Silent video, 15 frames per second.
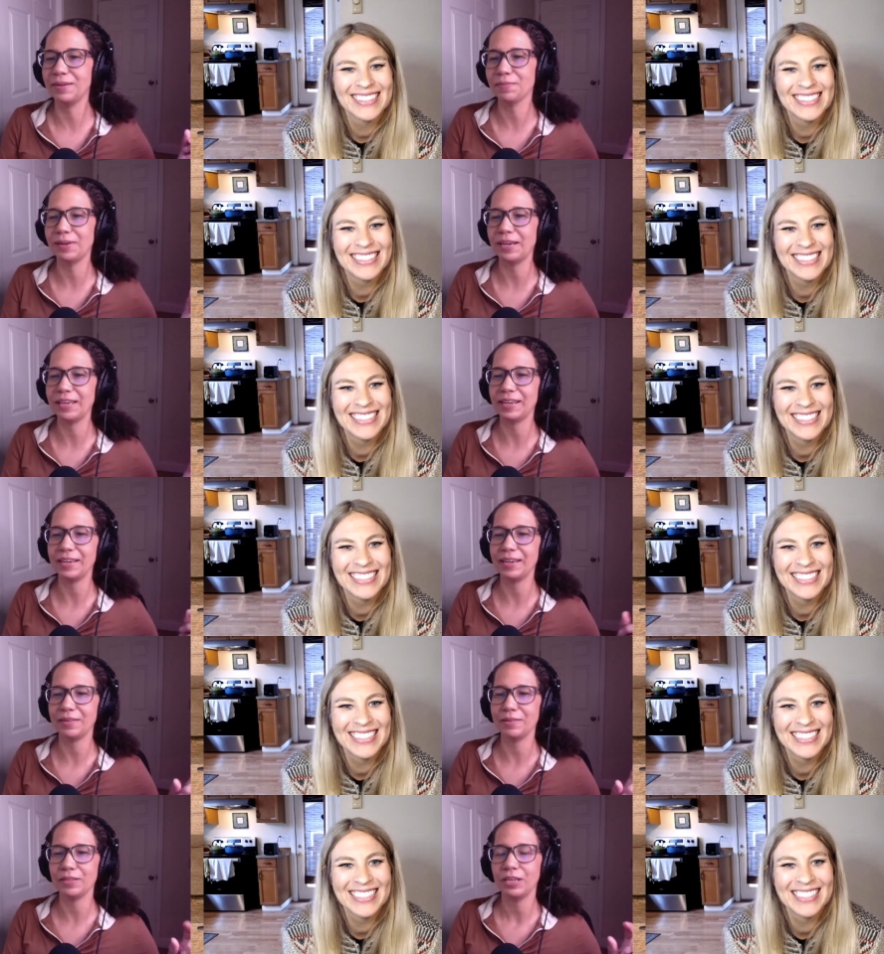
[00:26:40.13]
Speaker 1: but
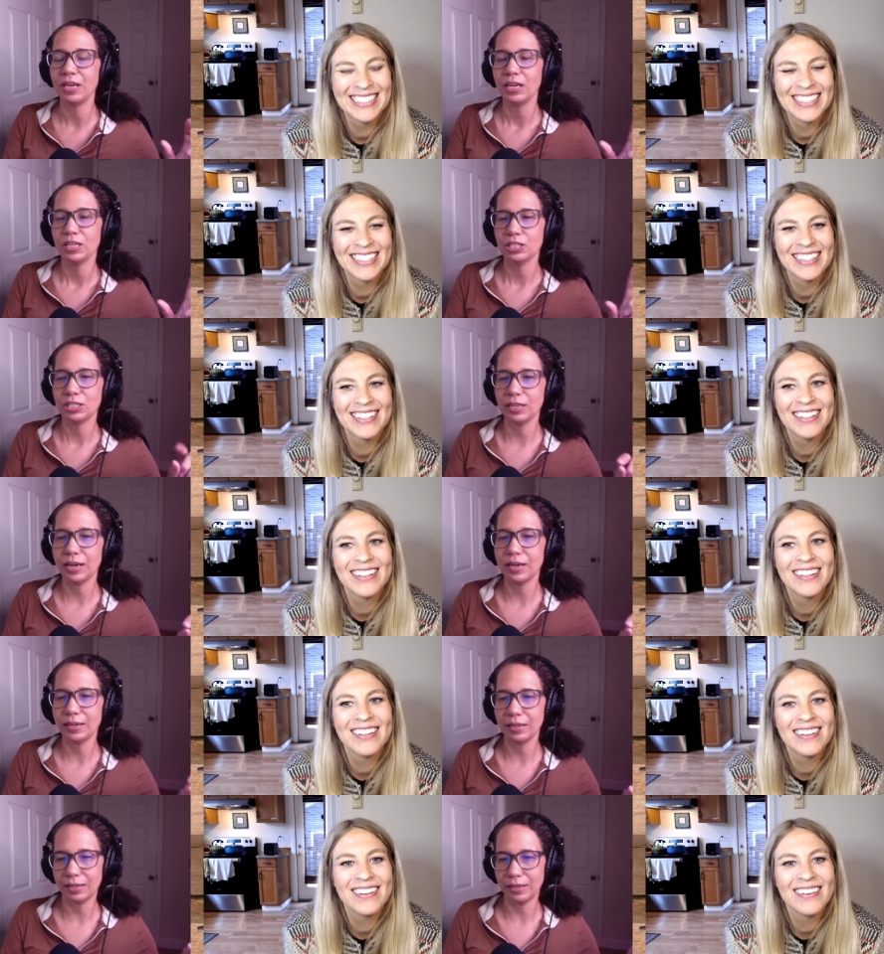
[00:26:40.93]
uh she
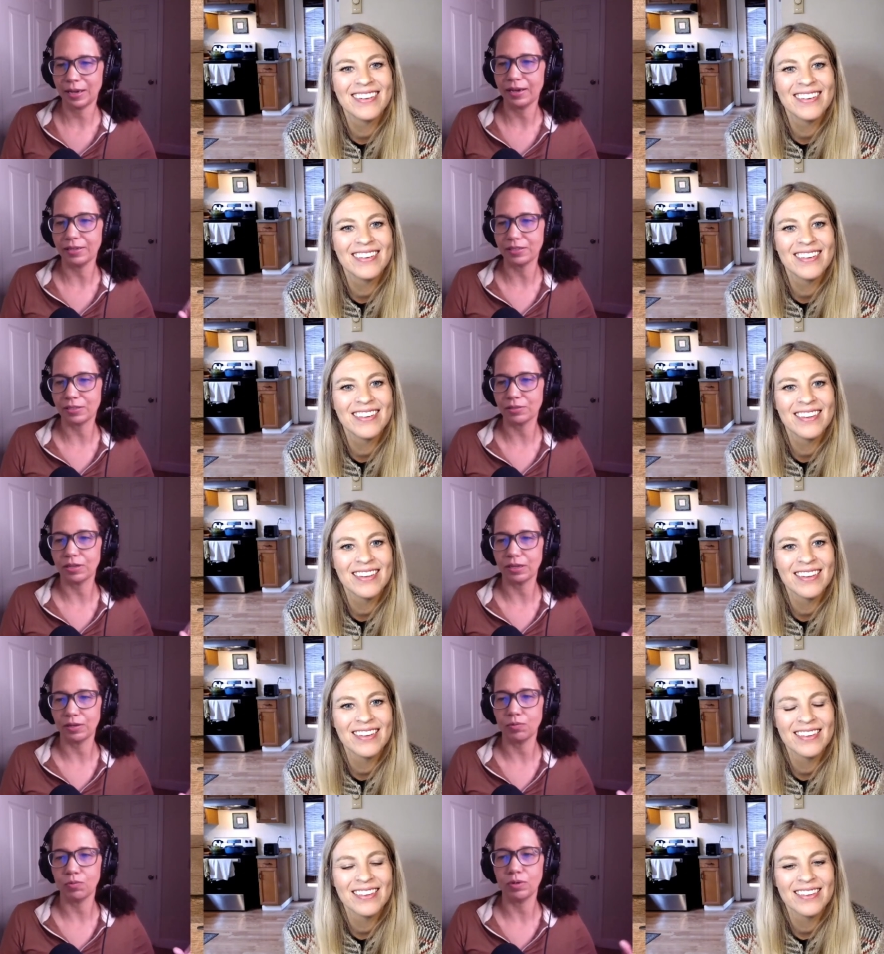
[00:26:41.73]
had asked
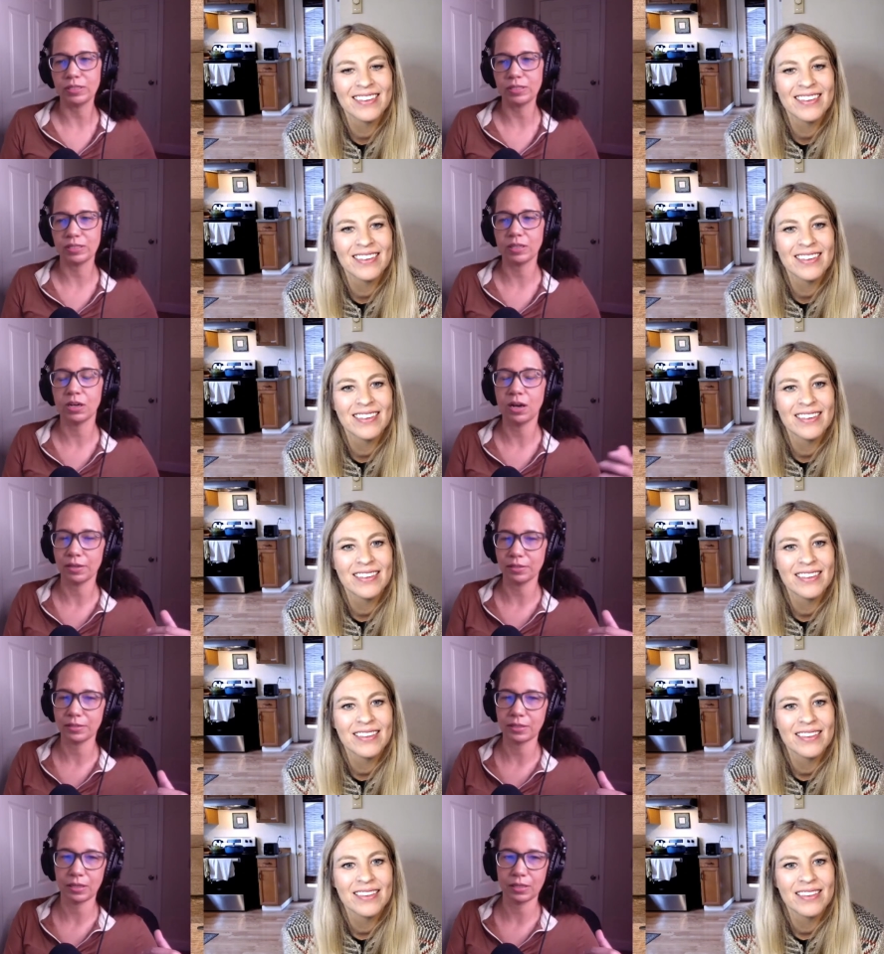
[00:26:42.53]
like what's the
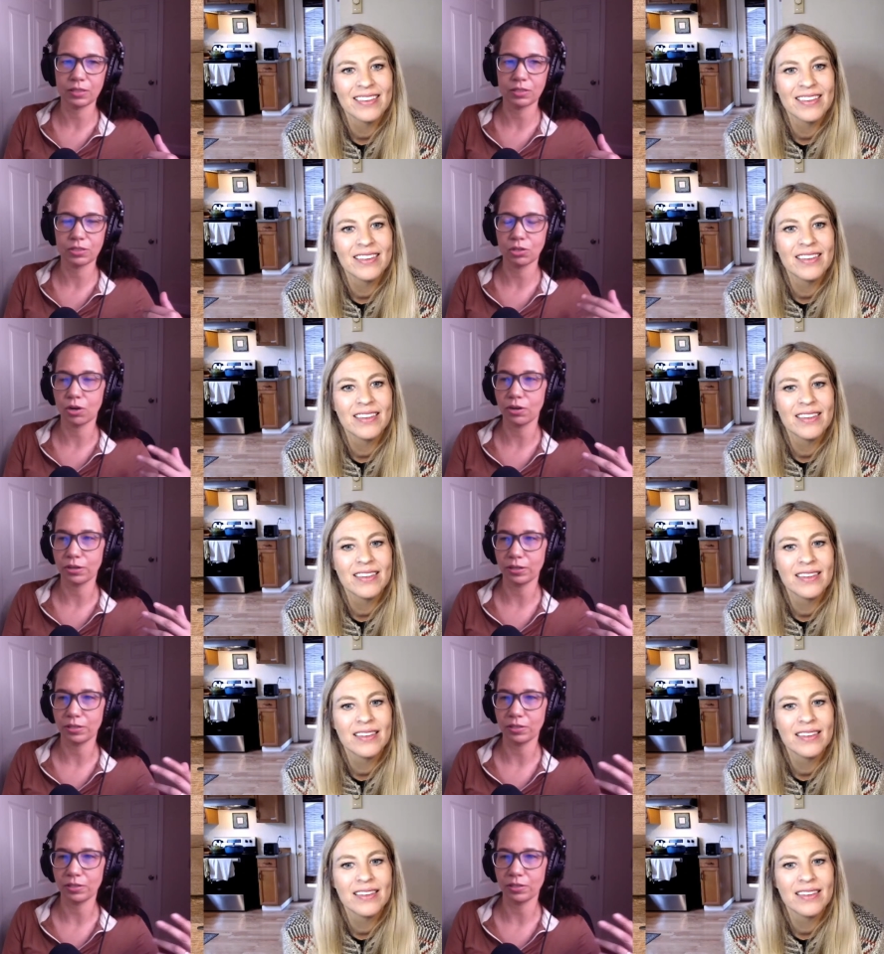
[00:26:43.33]
cost to get started